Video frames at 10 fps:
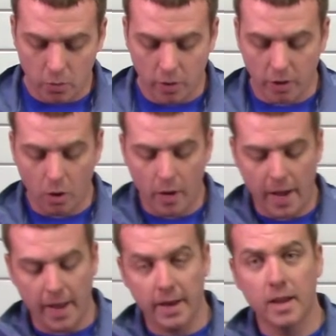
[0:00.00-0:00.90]
you want to go
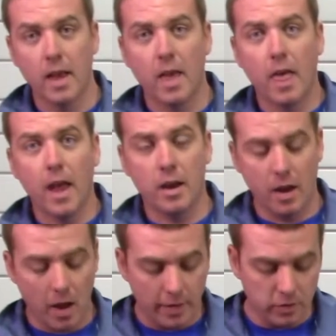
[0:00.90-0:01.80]
ahead
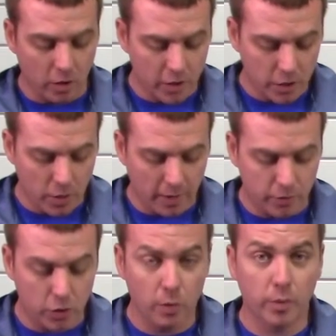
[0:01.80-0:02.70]
and as long as you
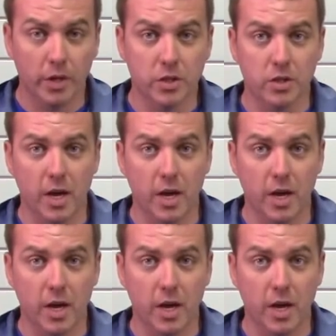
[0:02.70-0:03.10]
have 2 brushes